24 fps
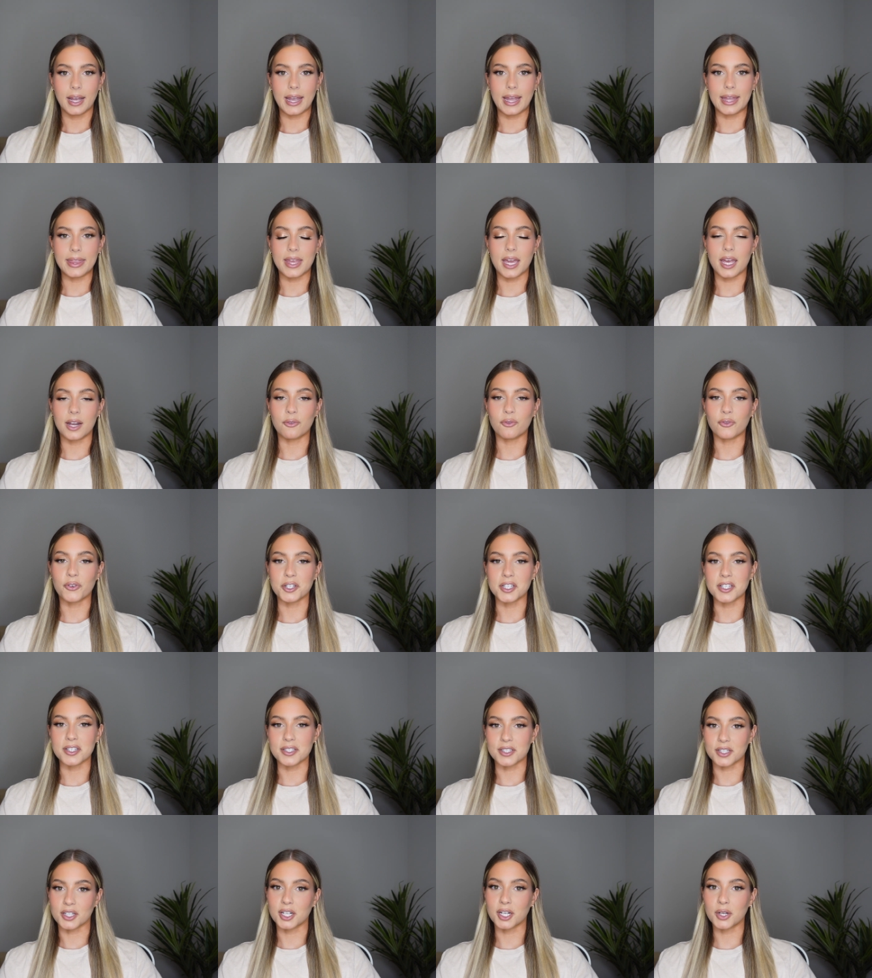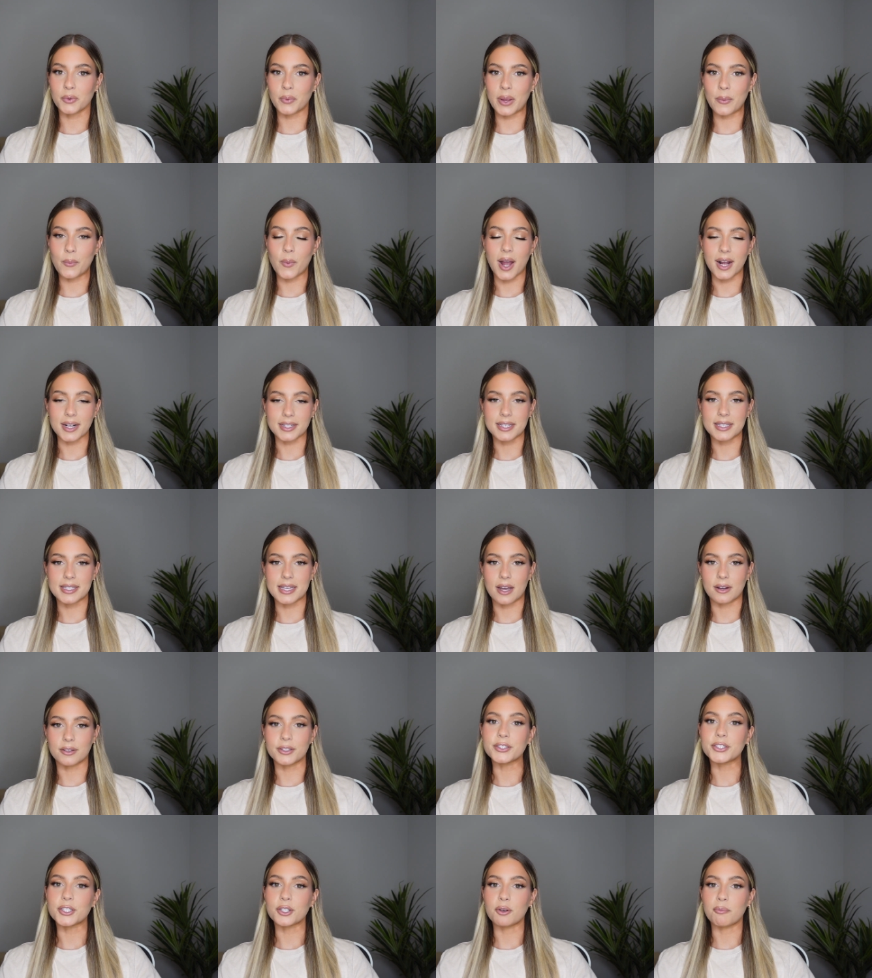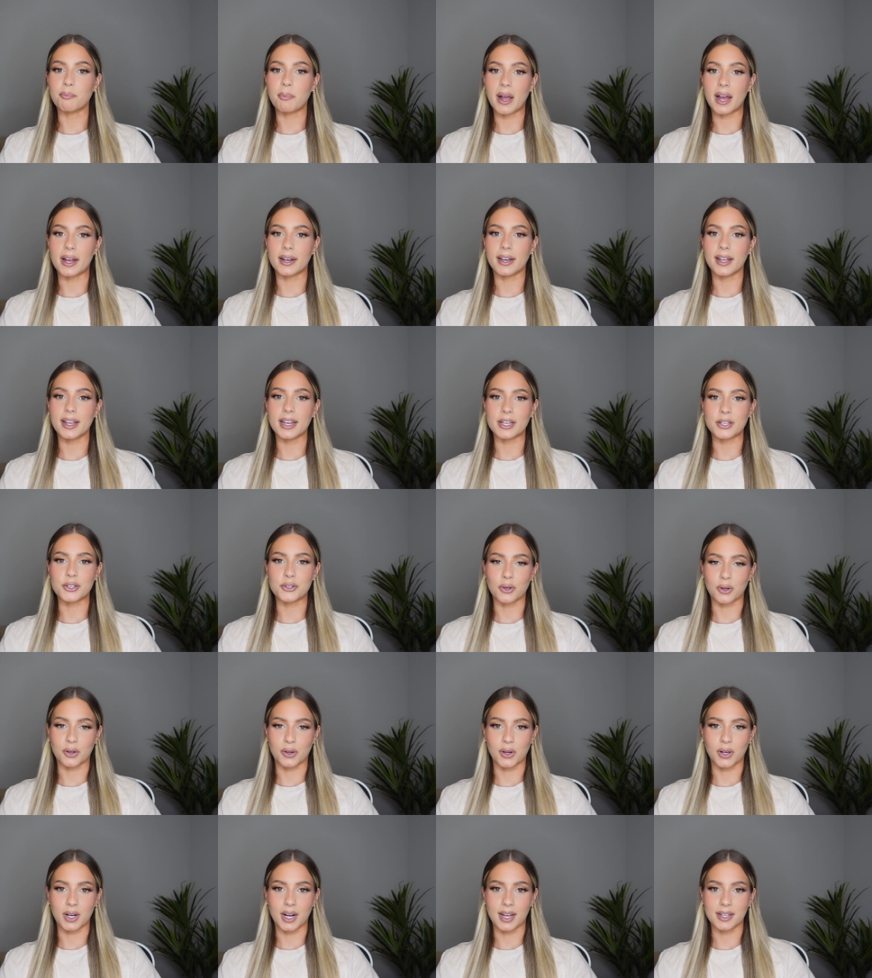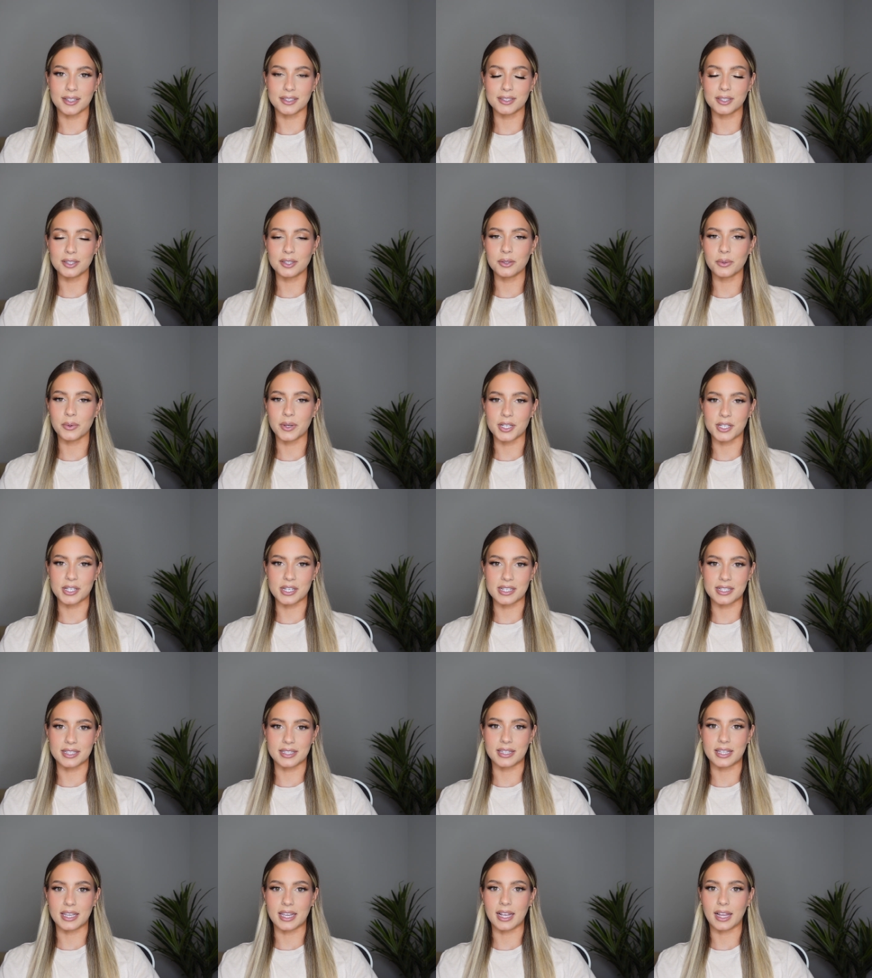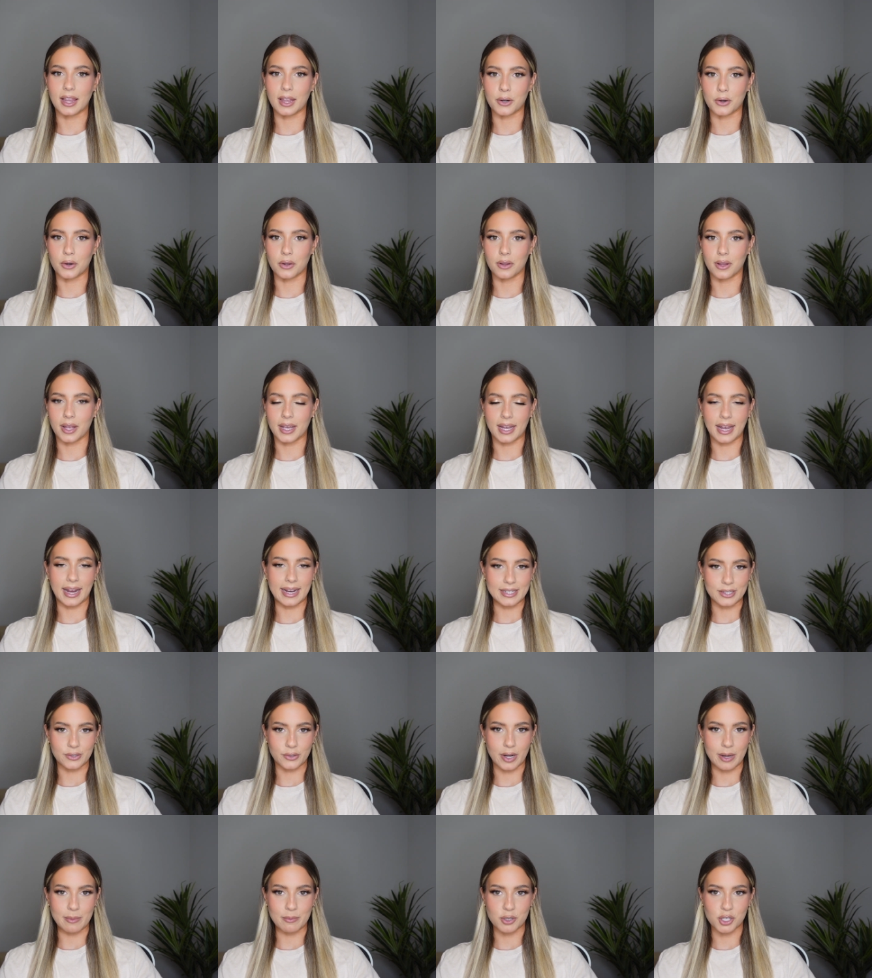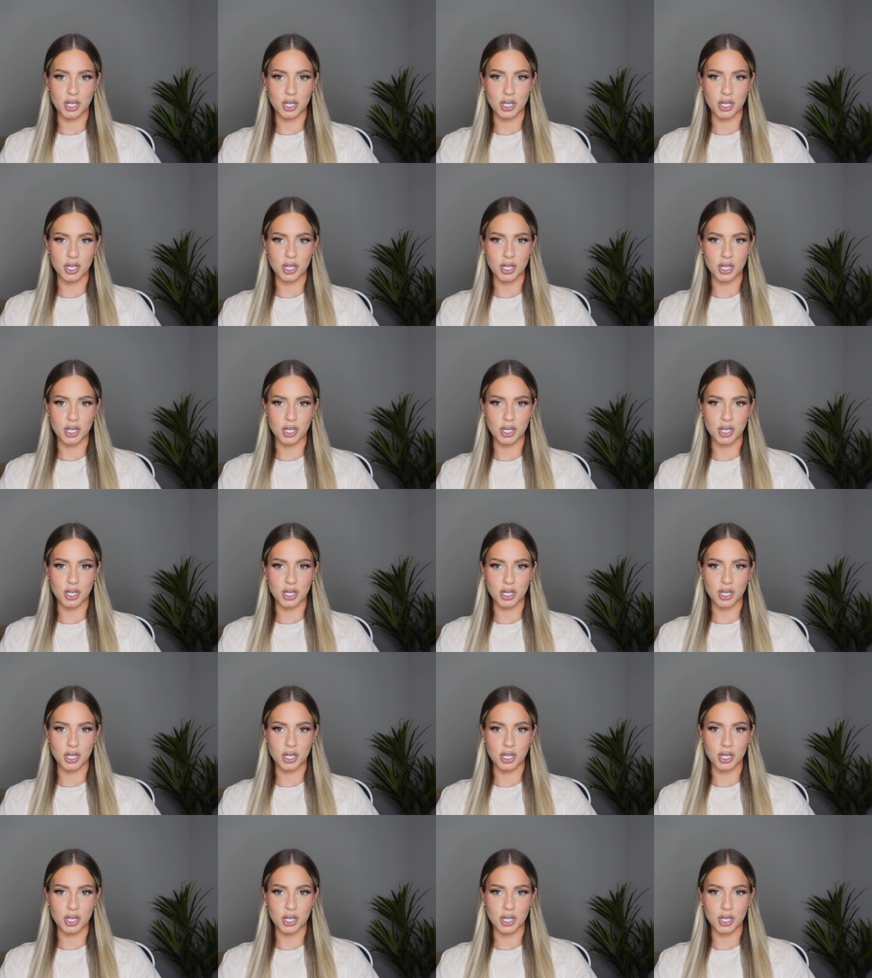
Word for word: And then for dessert, we walked down to Panay y Chocolato, which is the little like ice cream